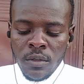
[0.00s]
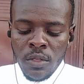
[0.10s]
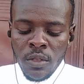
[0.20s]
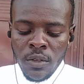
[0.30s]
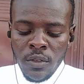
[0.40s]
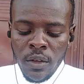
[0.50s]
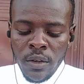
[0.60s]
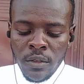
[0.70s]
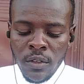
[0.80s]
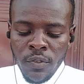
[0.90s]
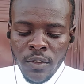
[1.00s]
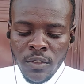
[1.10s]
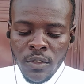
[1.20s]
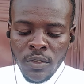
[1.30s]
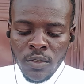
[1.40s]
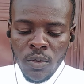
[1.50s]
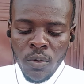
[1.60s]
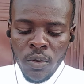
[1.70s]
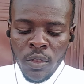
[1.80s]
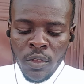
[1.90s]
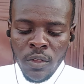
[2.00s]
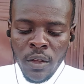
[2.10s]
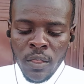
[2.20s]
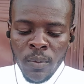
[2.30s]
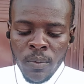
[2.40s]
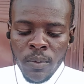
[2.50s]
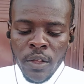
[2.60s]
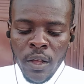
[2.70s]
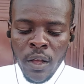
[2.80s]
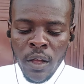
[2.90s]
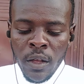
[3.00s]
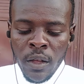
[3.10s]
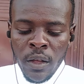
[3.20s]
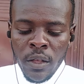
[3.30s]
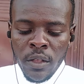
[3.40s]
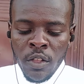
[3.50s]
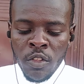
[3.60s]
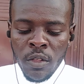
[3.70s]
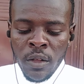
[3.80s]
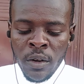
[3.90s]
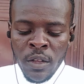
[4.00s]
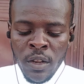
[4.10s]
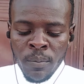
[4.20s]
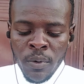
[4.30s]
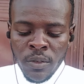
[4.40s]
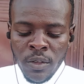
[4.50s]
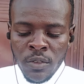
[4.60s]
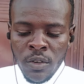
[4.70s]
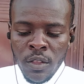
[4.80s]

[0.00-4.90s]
These are the differences, or these are the is a reading process.